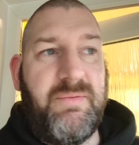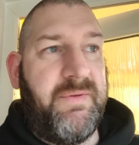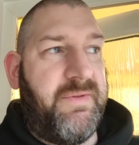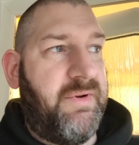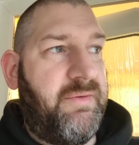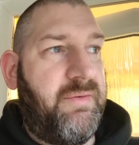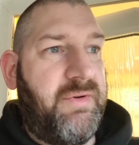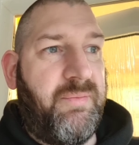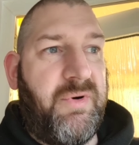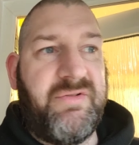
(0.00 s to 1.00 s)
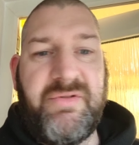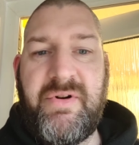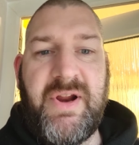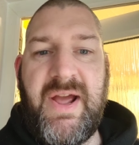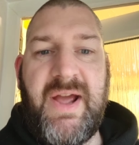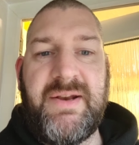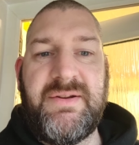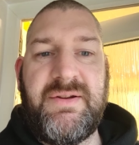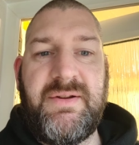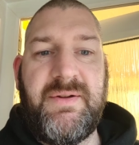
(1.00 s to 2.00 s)
with the right
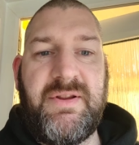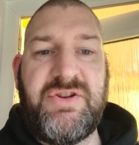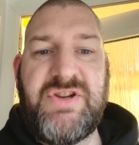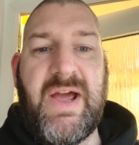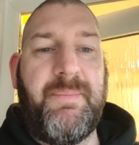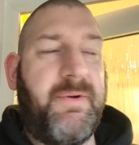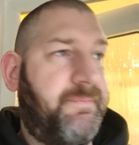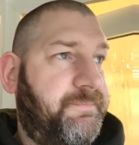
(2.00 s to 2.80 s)
hand and the jab.